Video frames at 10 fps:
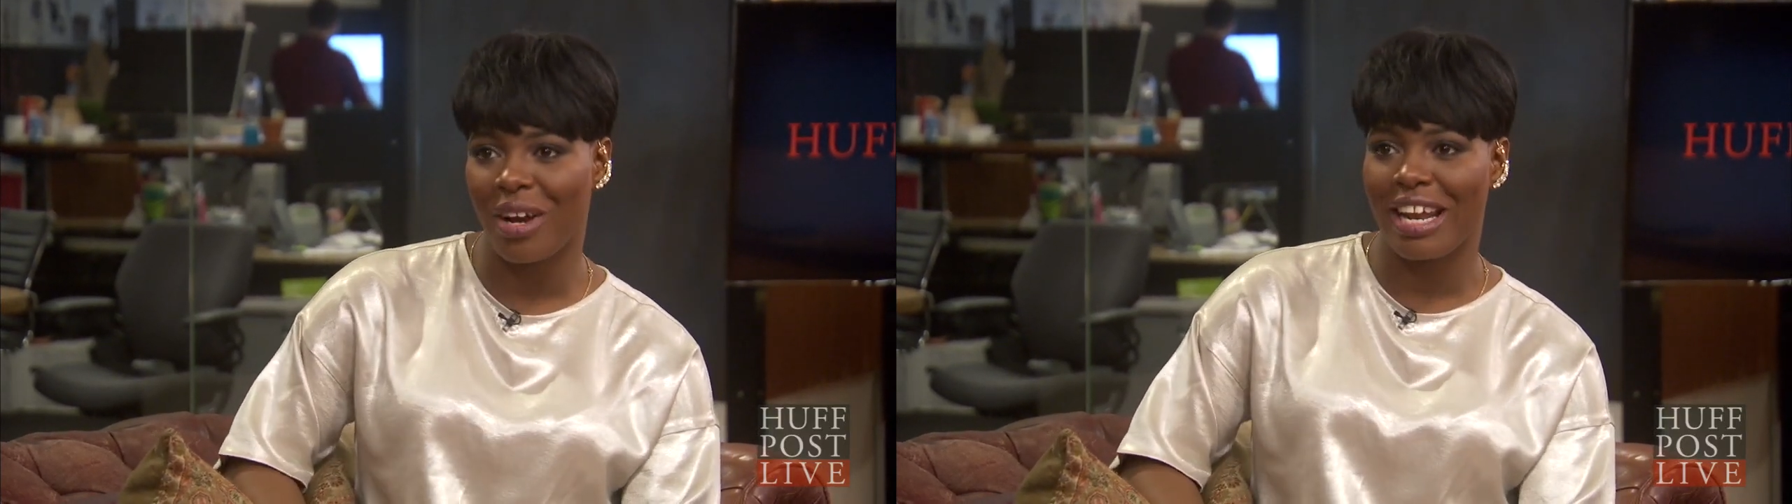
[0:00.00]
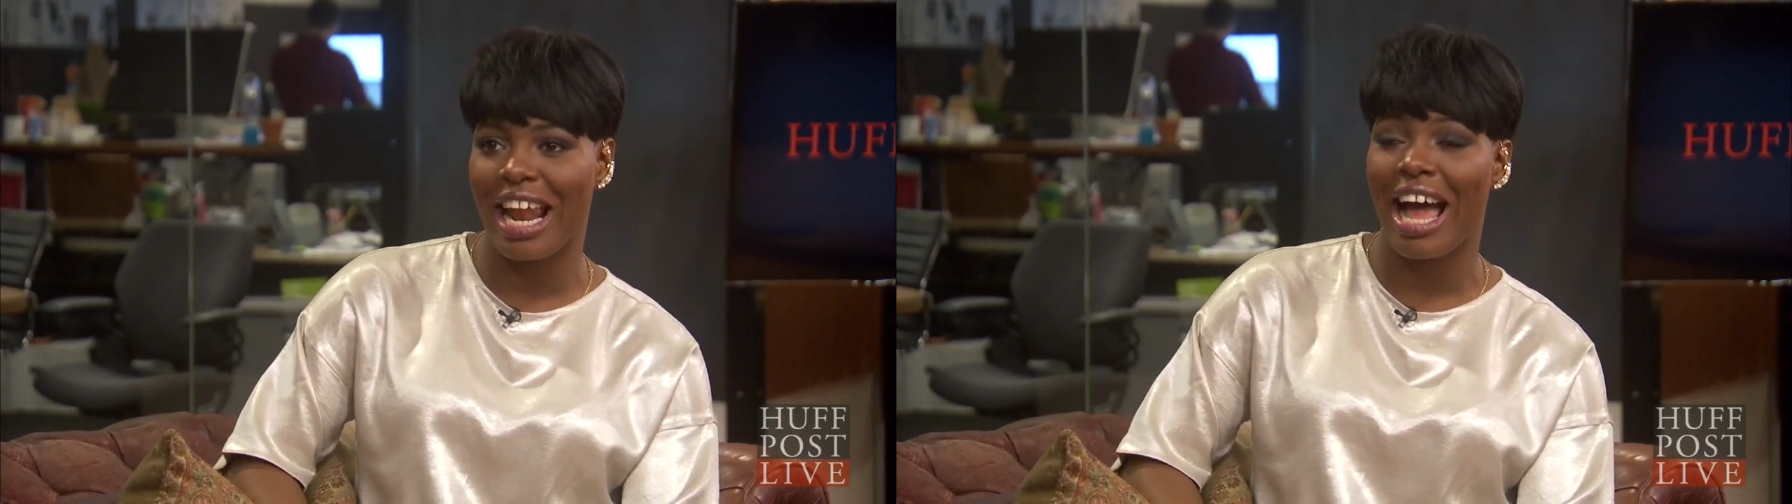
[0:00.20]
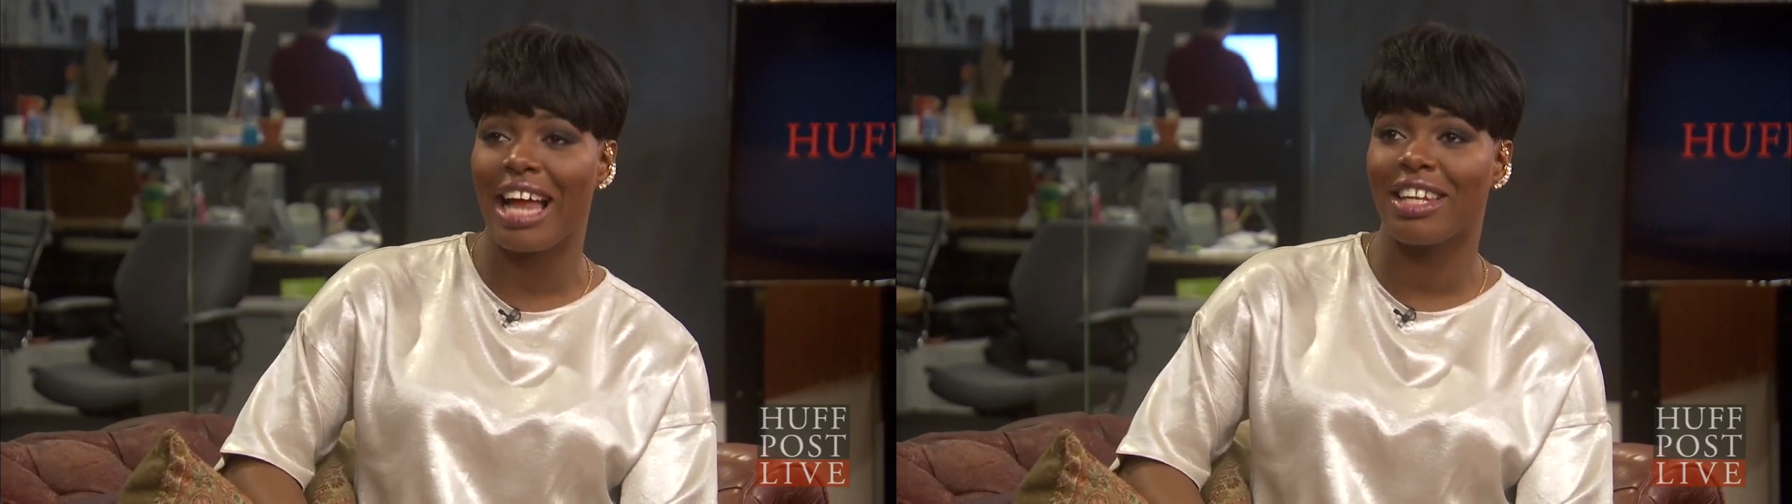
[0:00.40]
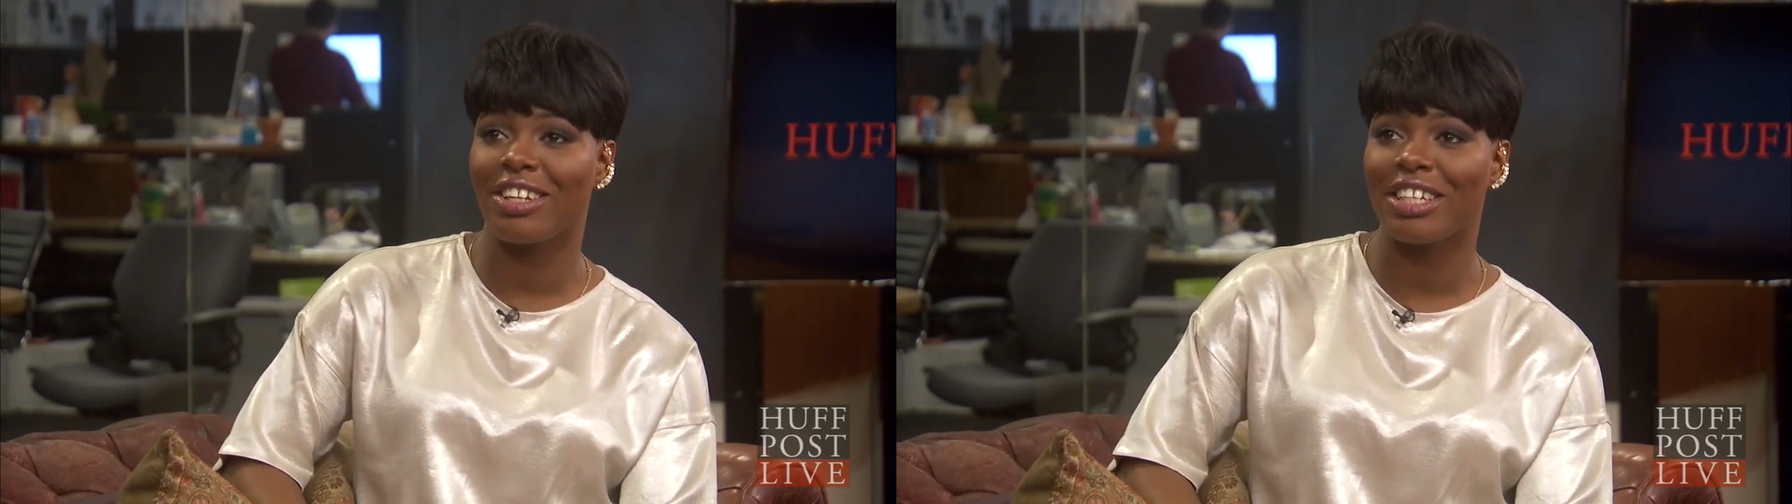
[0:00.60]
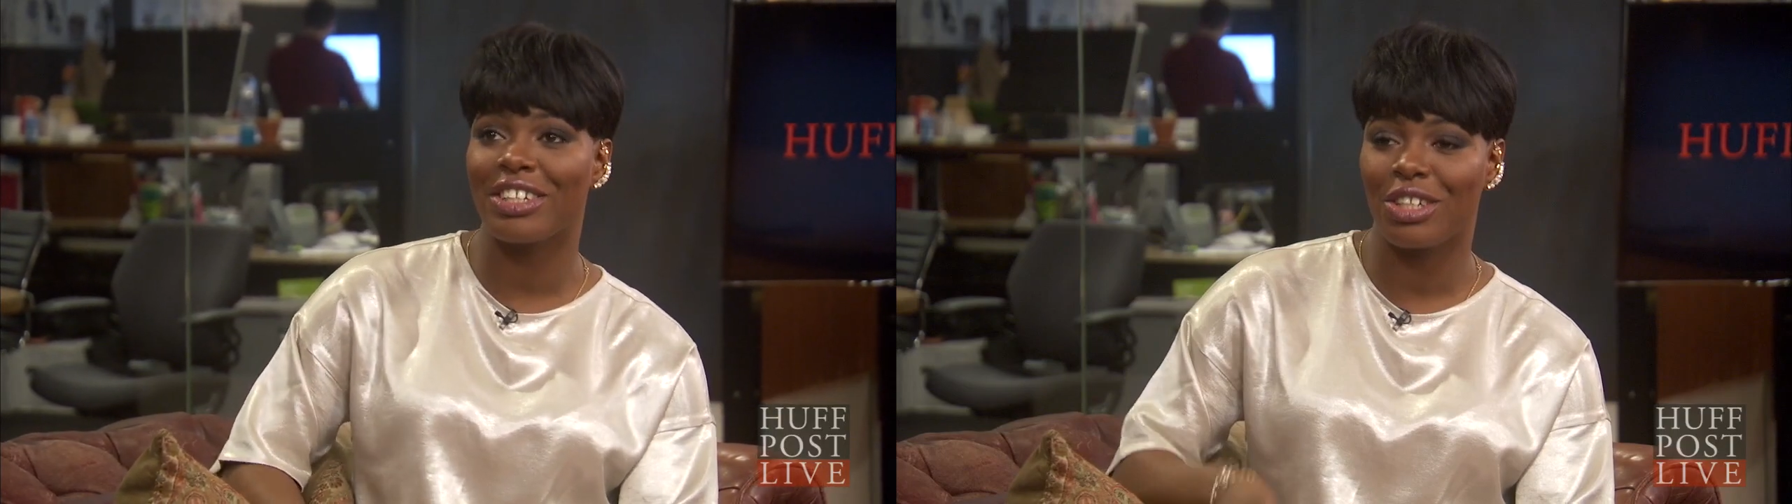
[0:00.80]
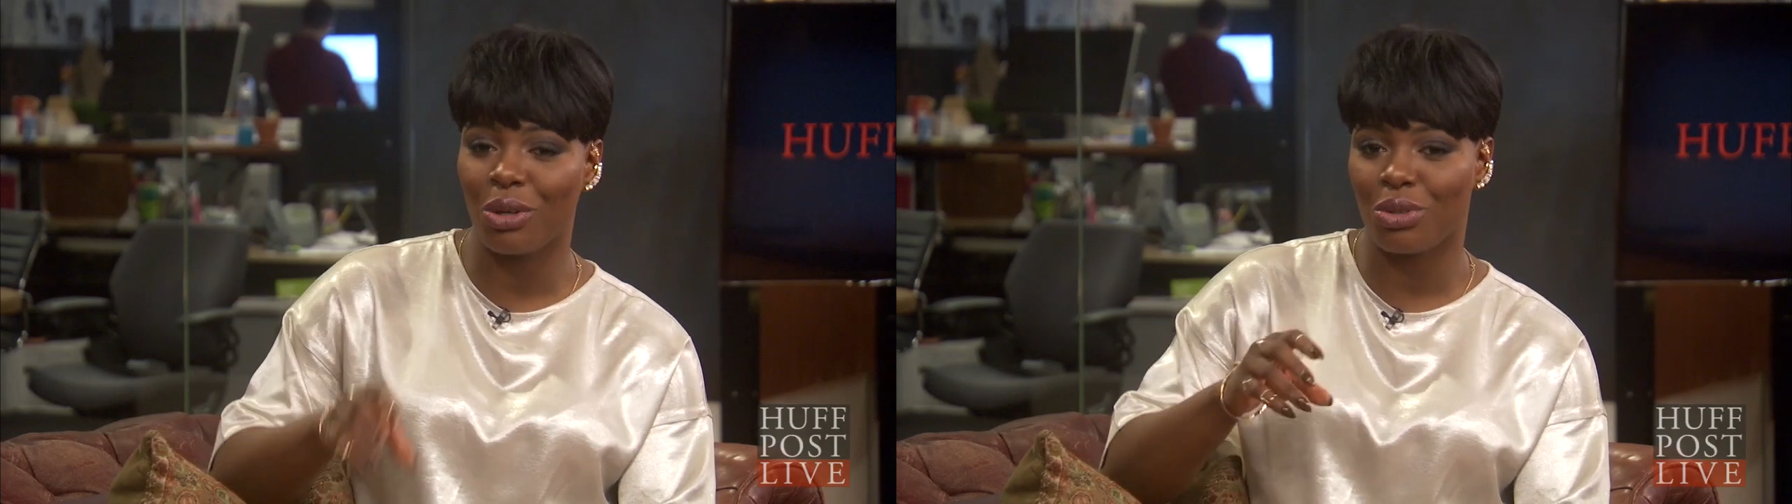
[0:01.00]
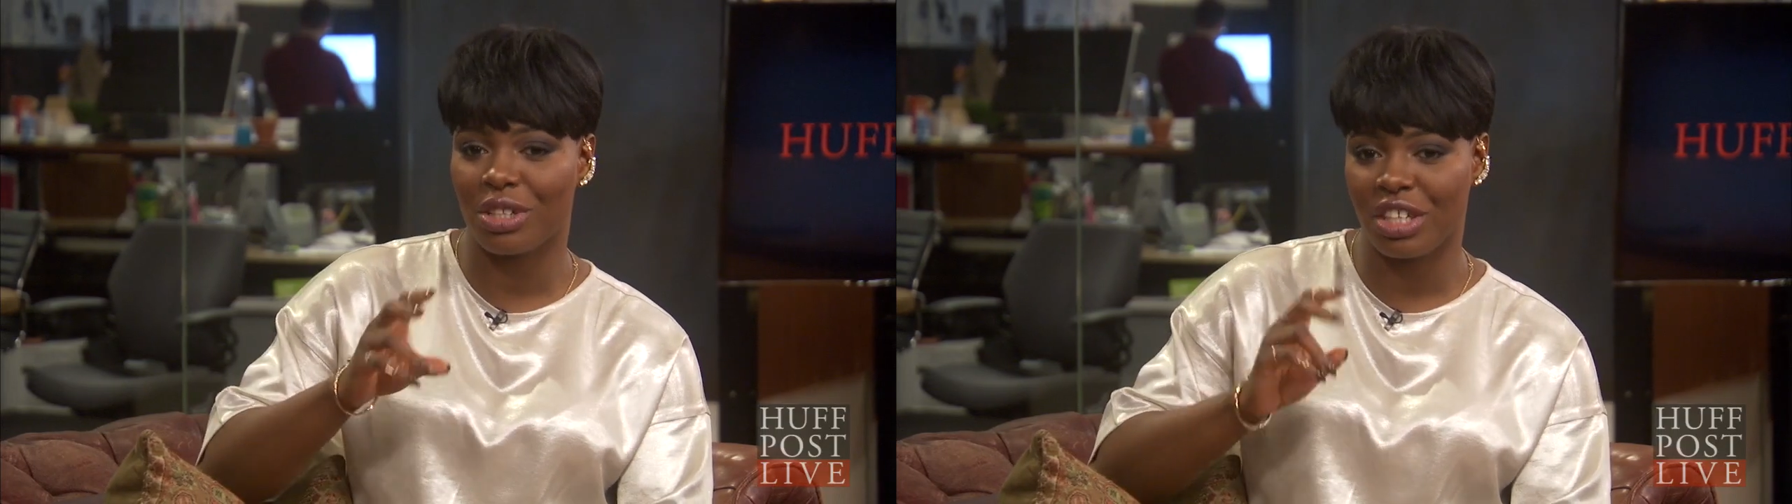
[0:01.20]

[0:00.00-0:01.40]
And I literally go through the